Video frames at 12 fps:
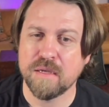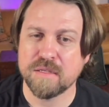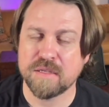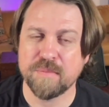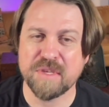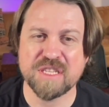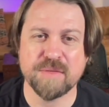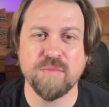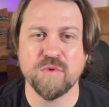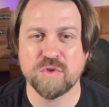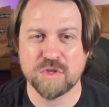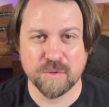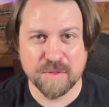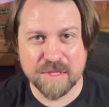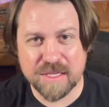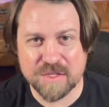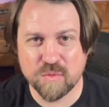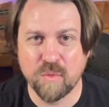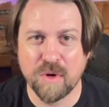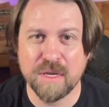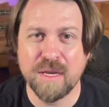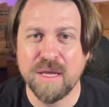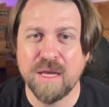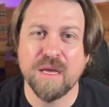to be smooth. So this
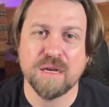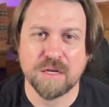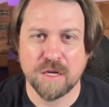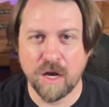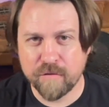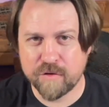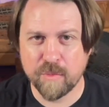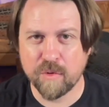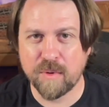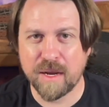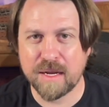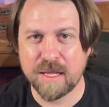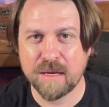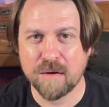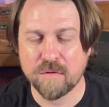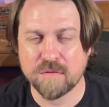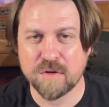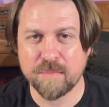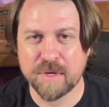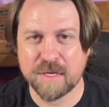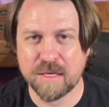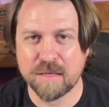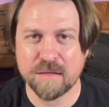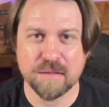one, comfortable right hand alternate picking.